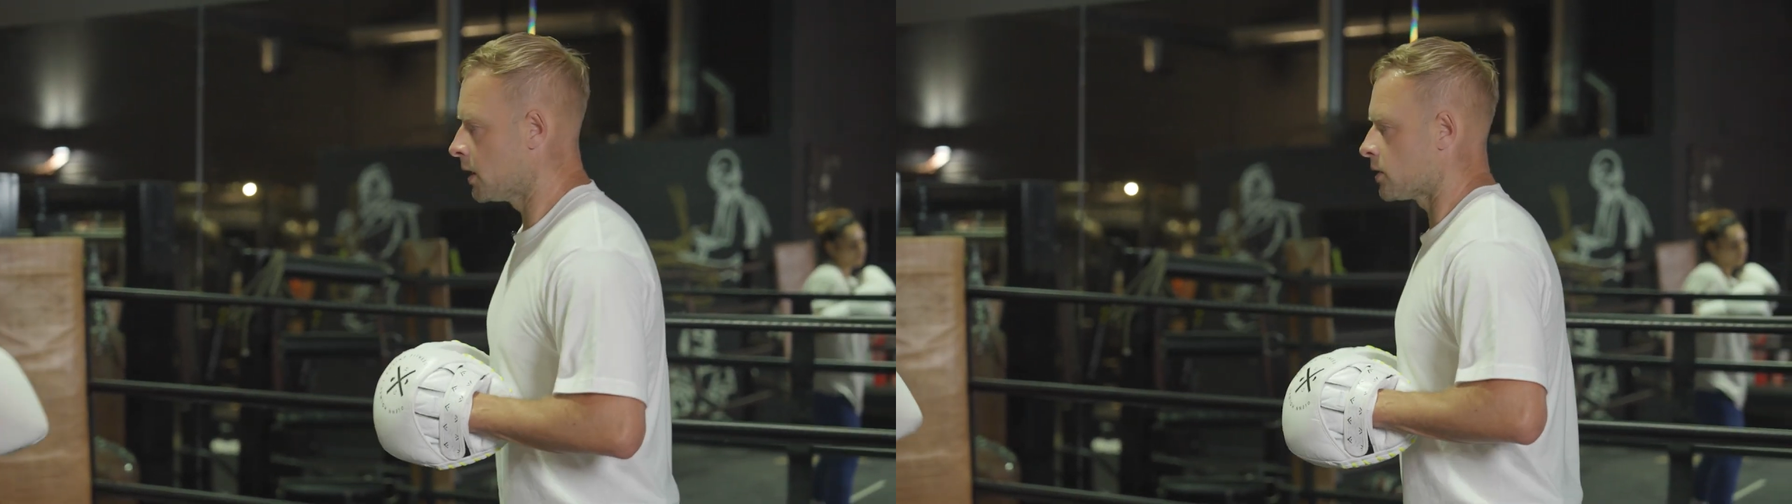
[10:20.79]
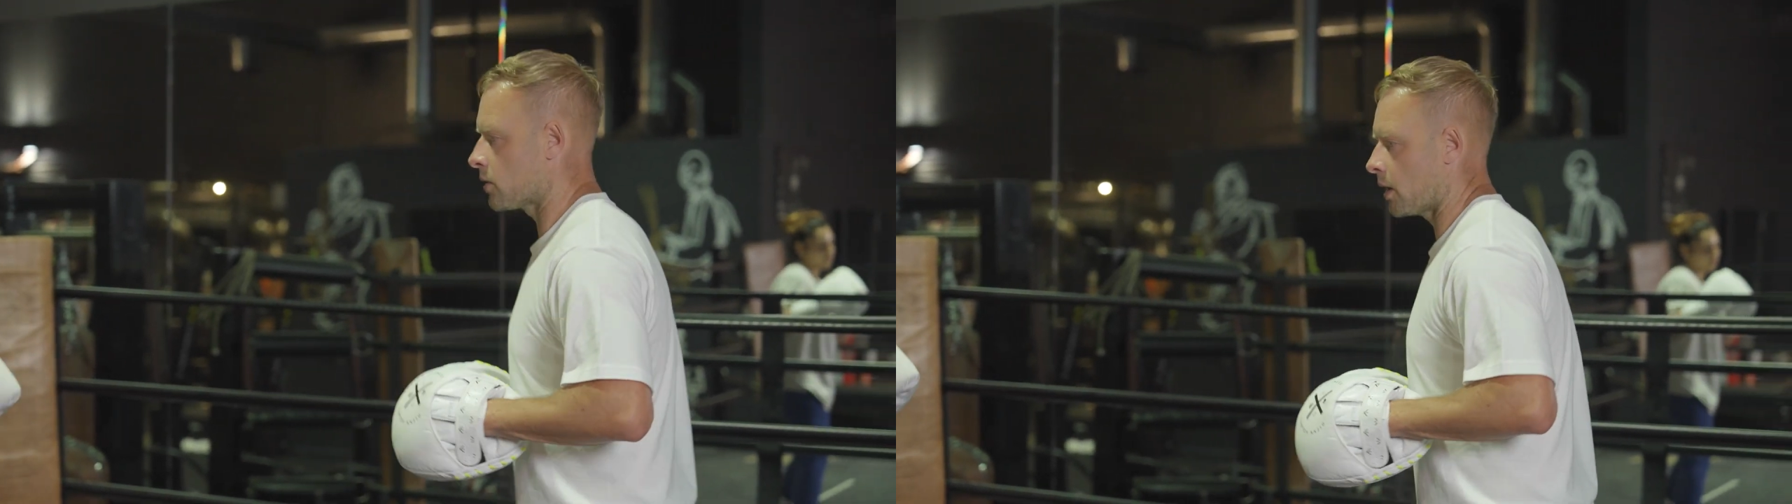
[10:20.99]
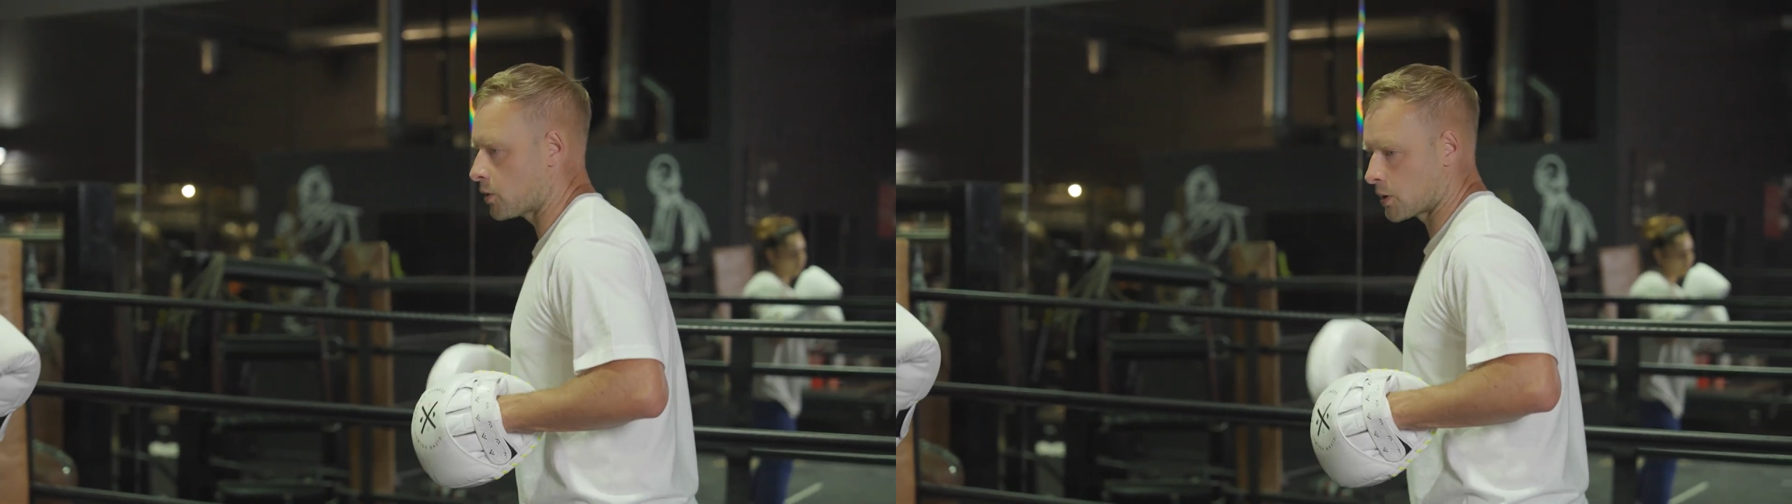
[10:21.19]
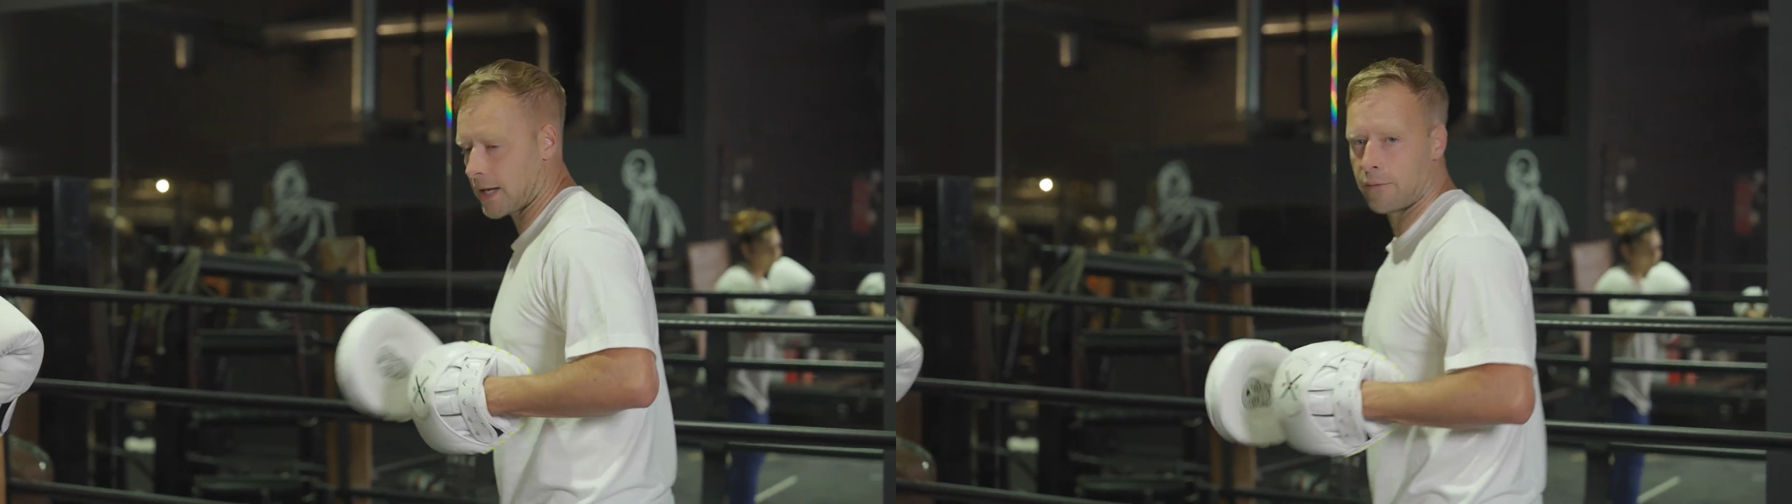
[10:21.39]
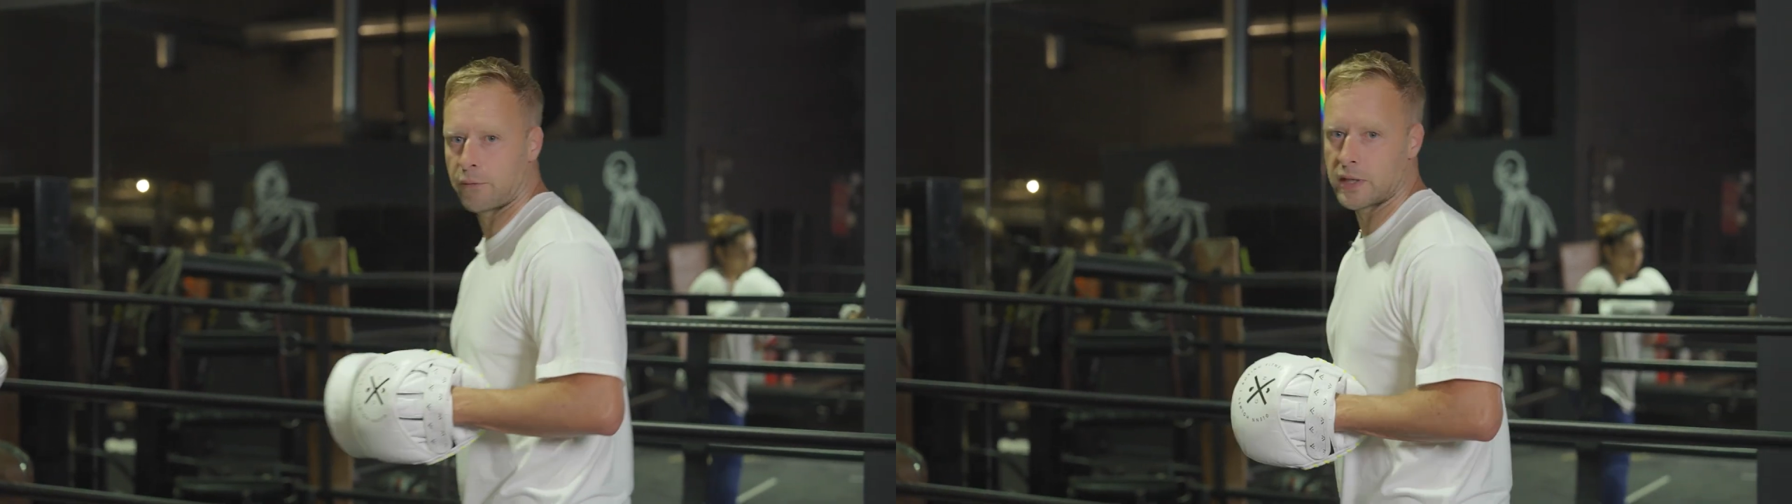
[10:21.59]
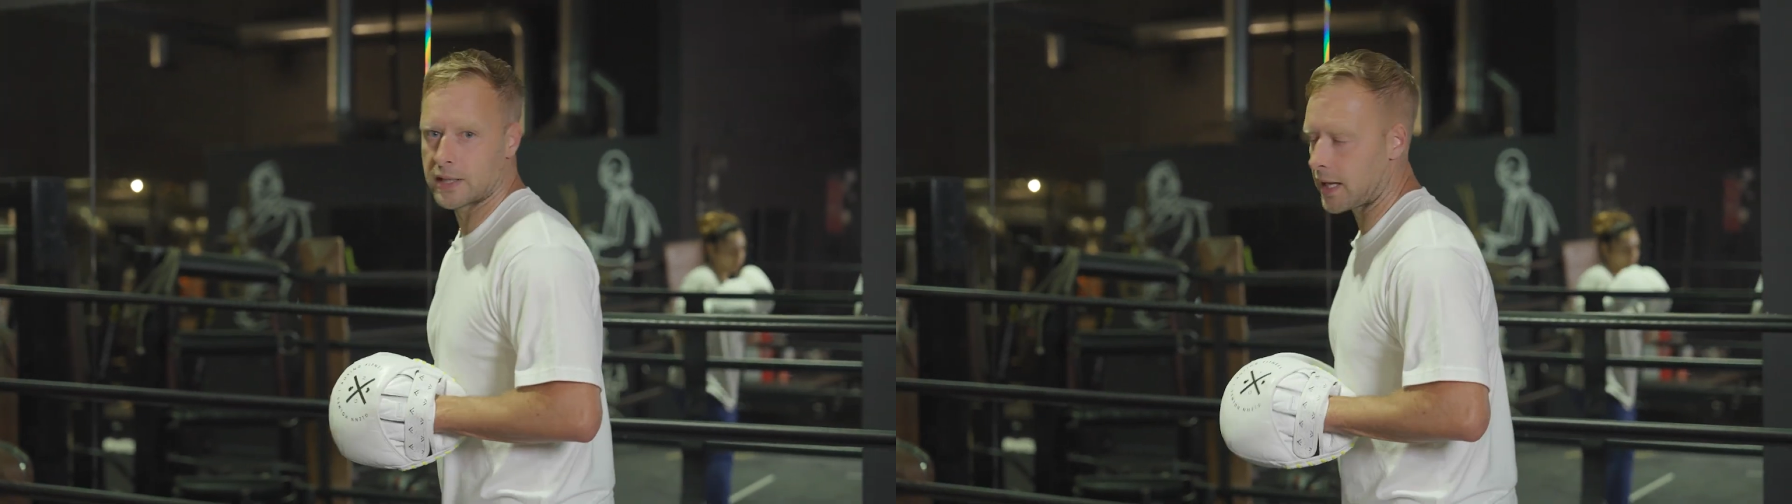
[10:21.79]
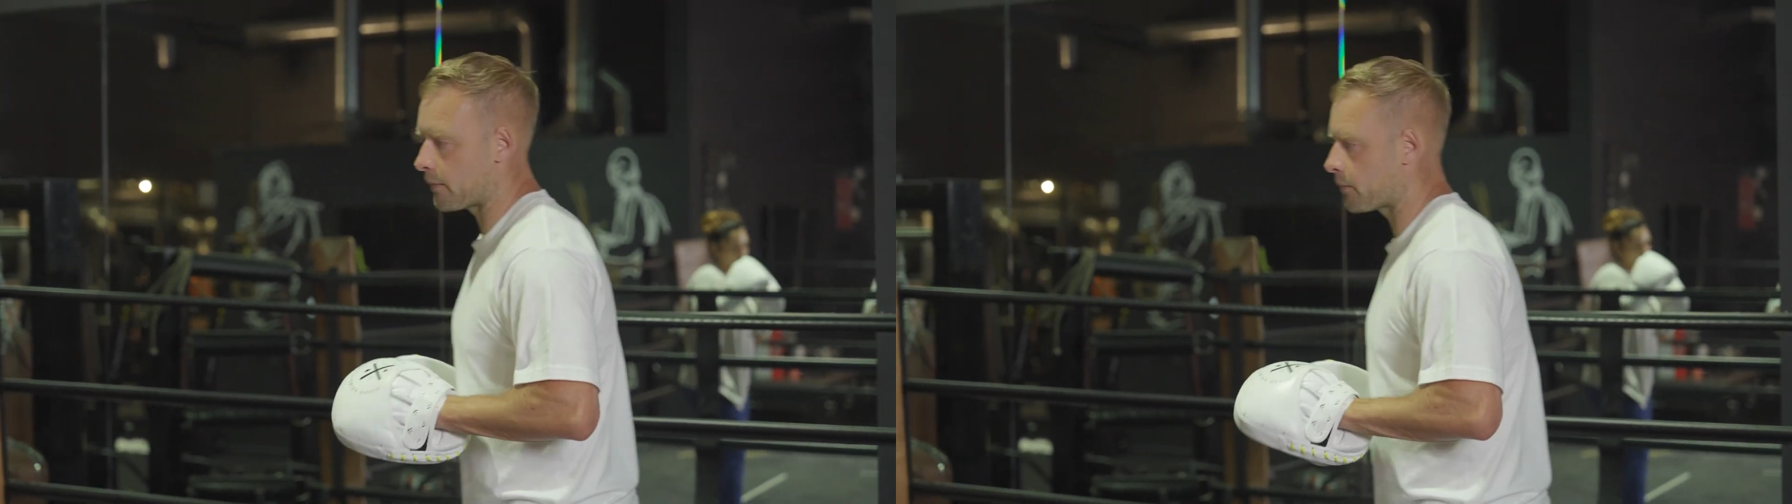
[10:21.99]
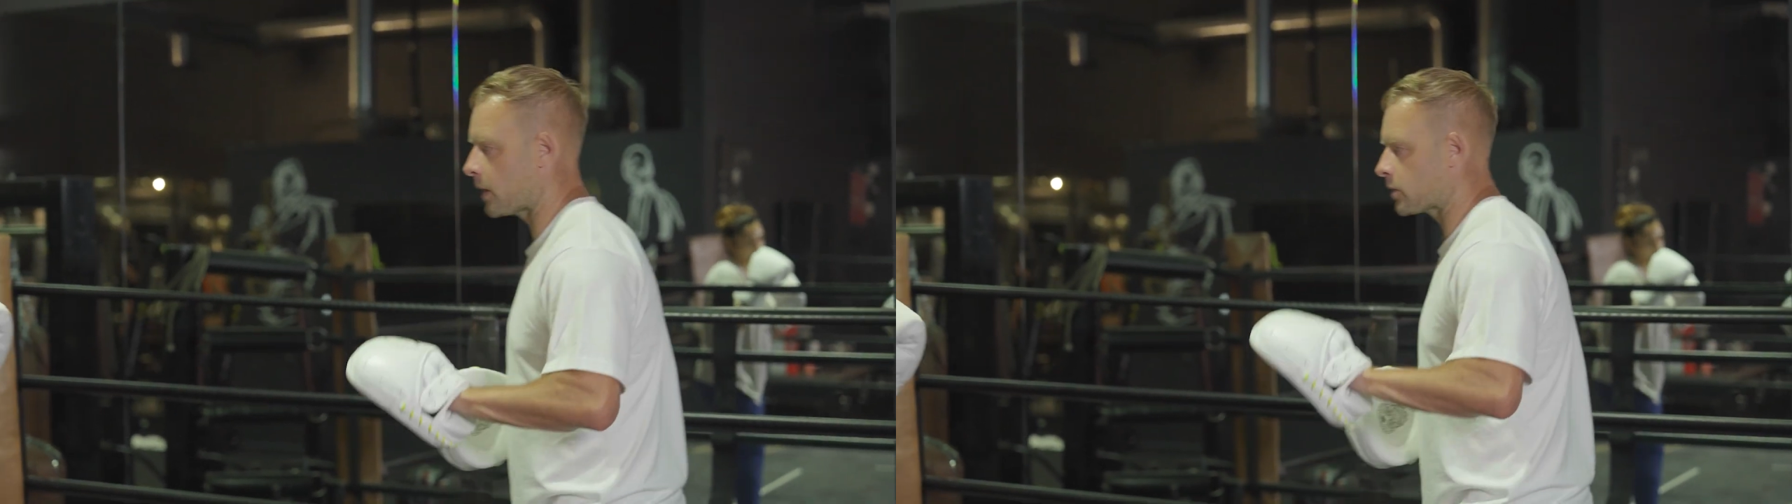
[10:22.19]
So I'll just kind of freestyle
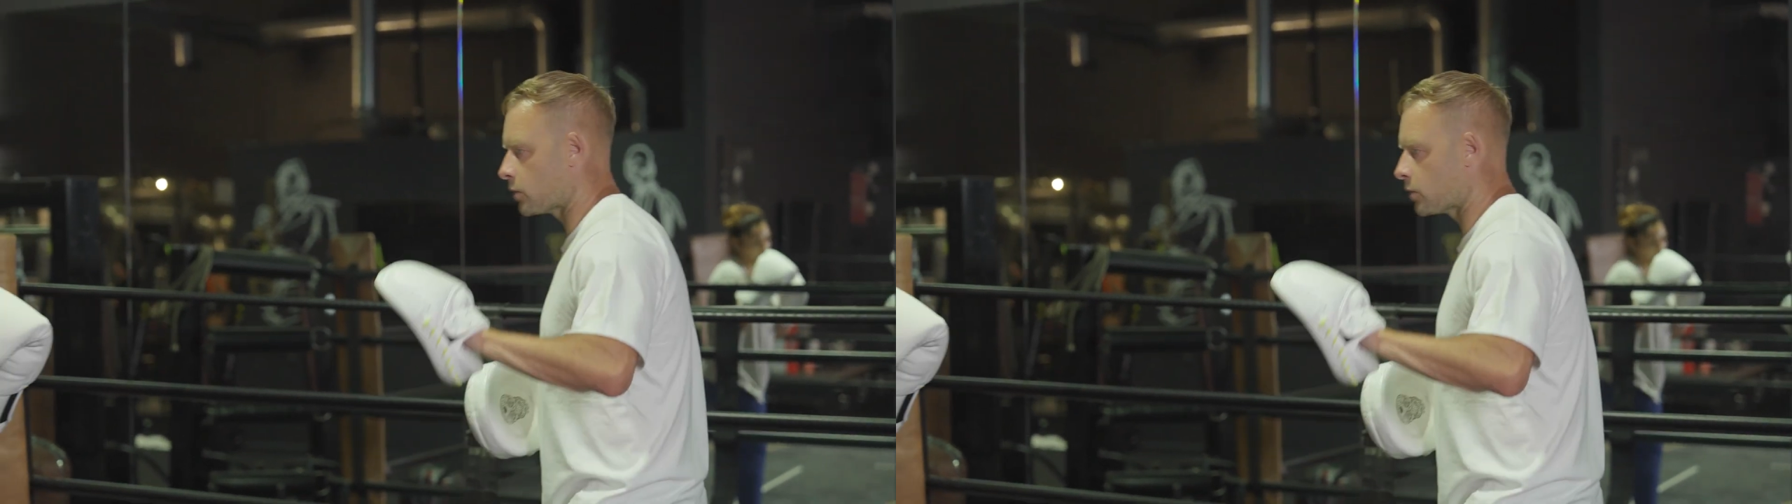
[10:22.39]
it from there. So